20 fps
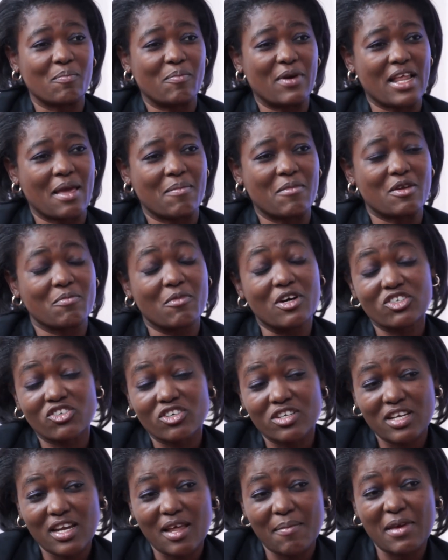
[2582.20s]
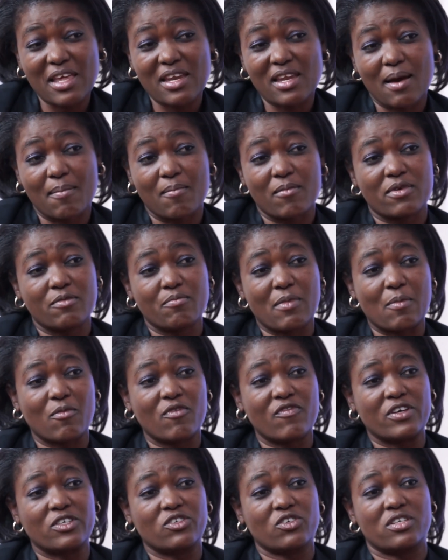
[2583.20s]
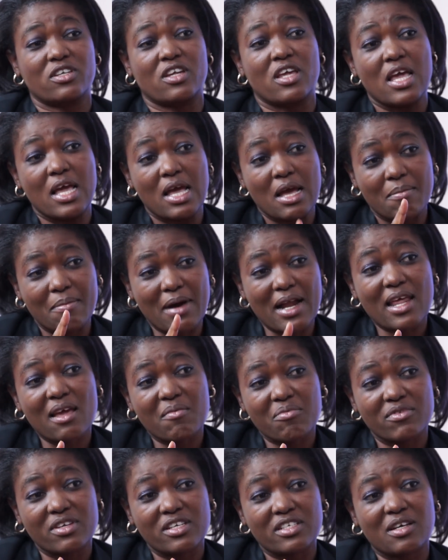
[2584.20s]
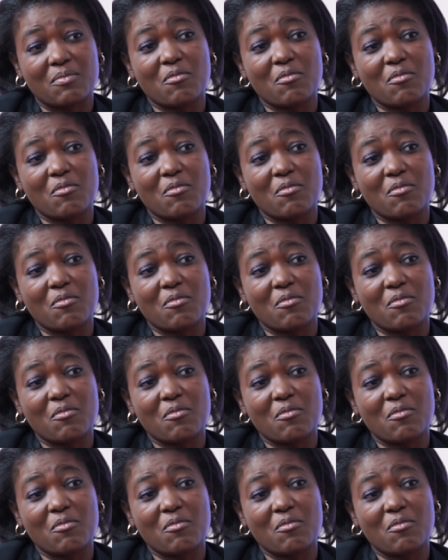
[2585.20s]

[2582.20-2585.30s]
and Parliament. Motion in a men move and Jody, Malawi,